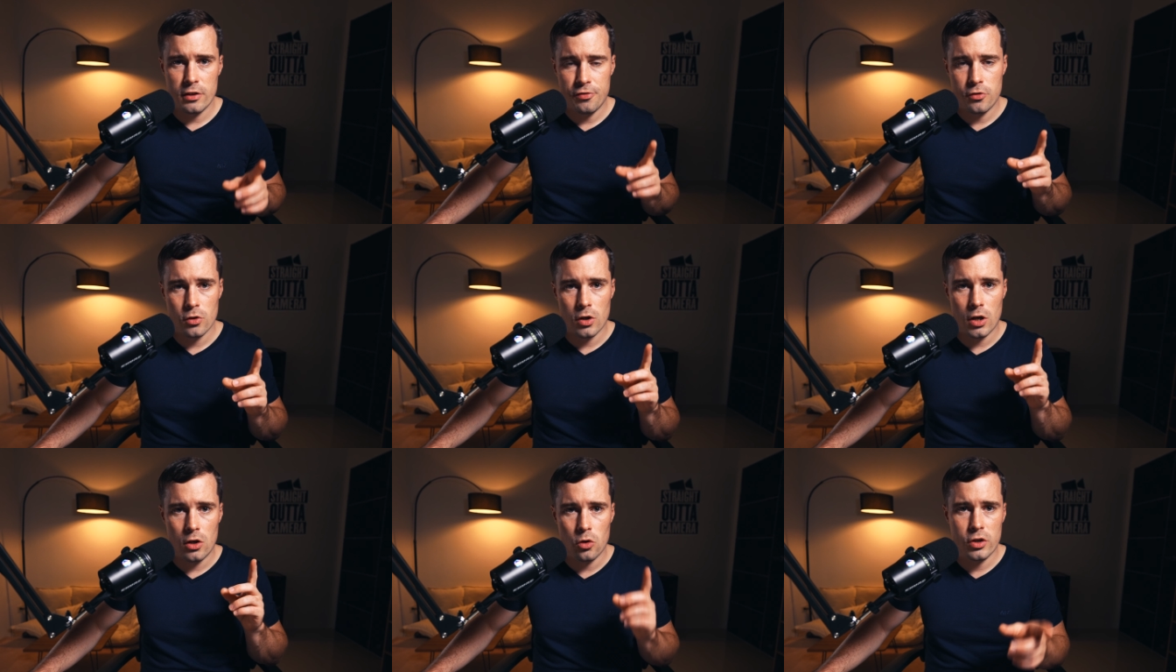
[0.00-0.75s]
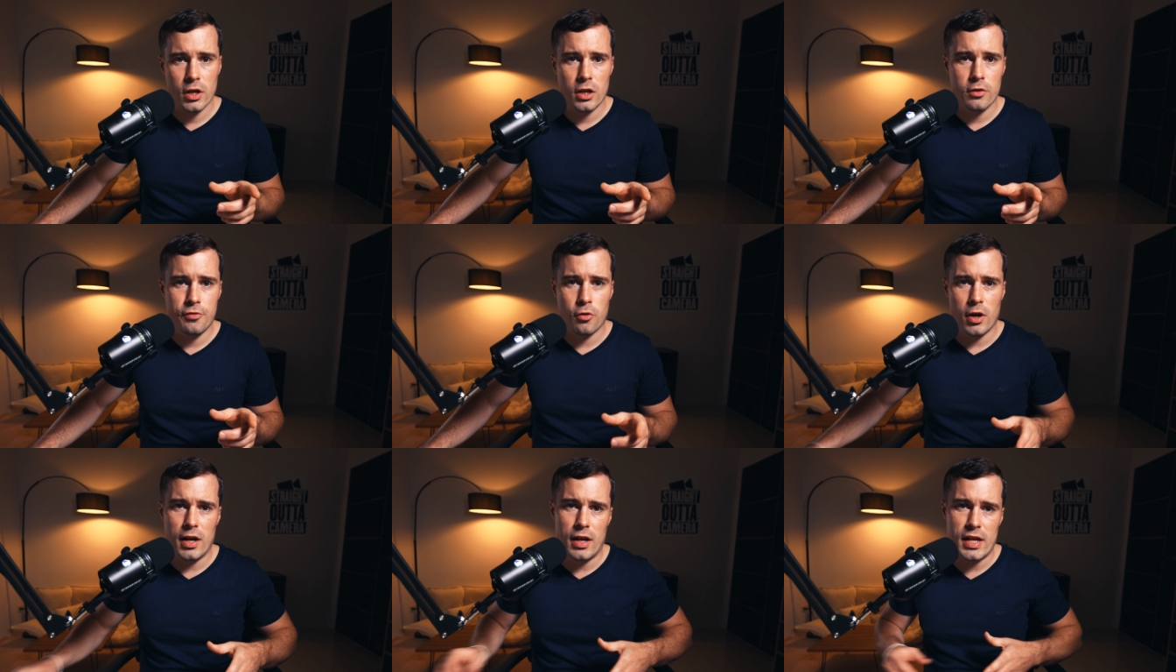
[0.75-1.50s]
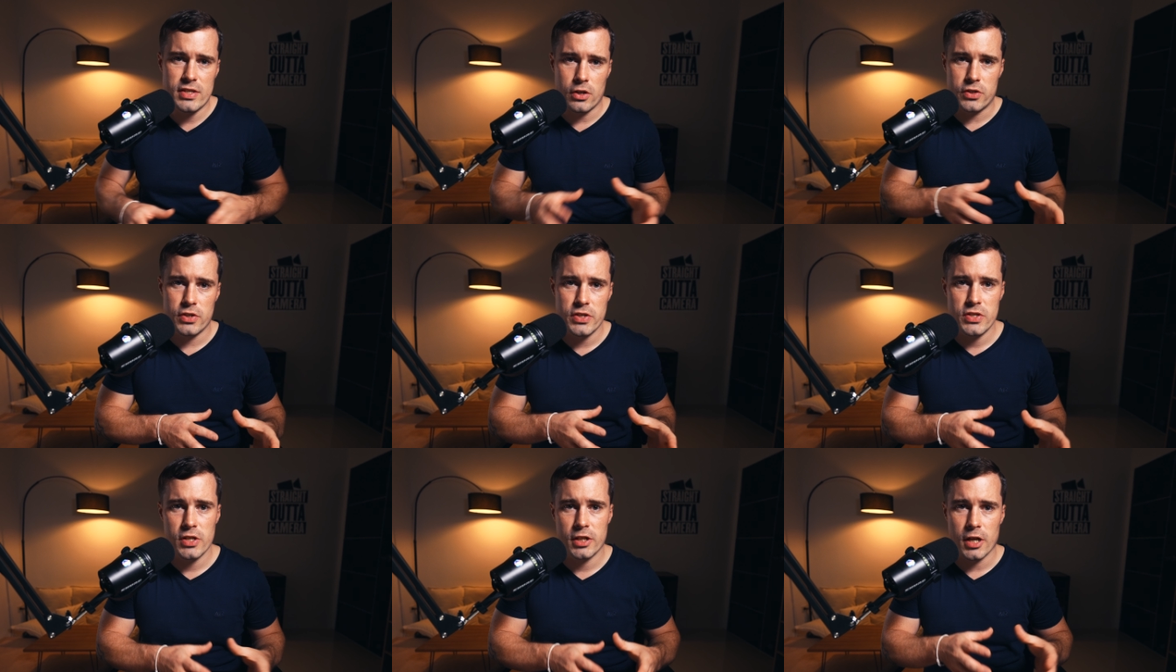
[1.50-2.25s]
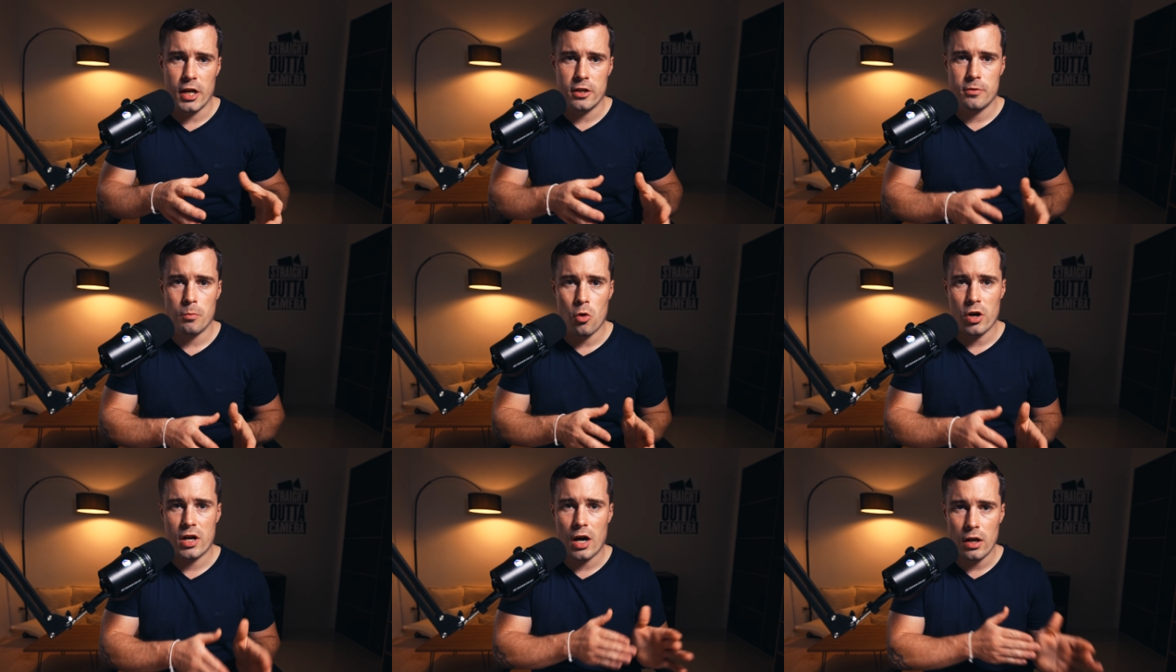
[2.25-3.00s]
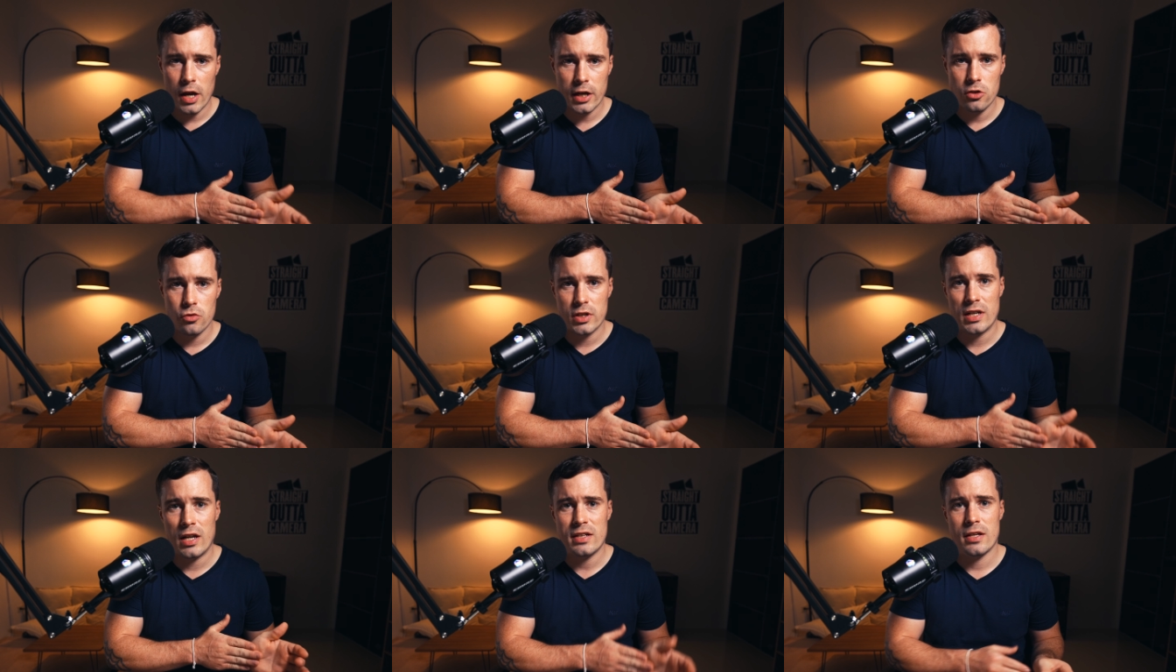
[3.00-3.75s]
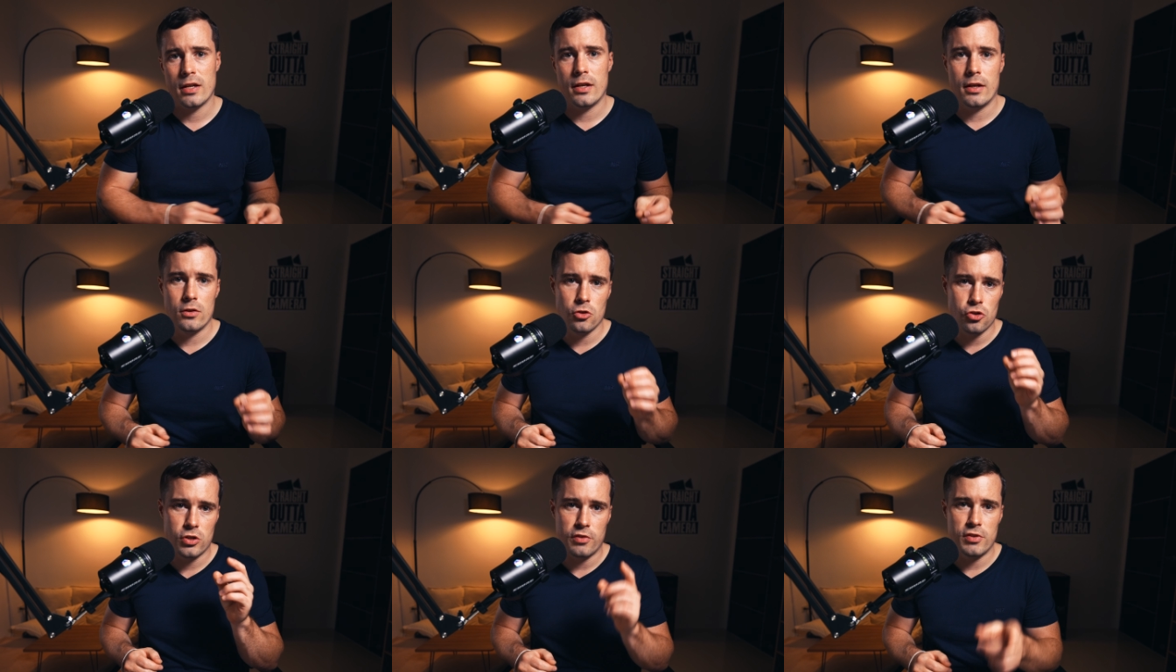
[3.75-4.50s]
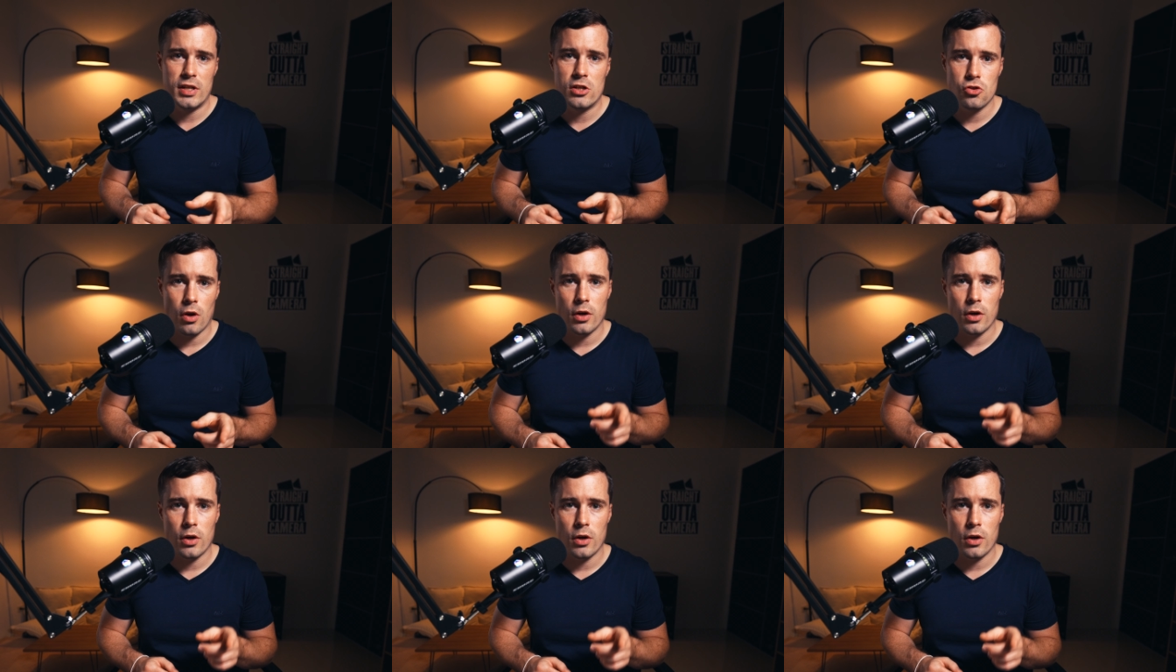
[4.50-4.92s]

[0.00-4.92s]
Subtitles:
if you're looking for a less artistic and more color accurate LUT, then you should definitely try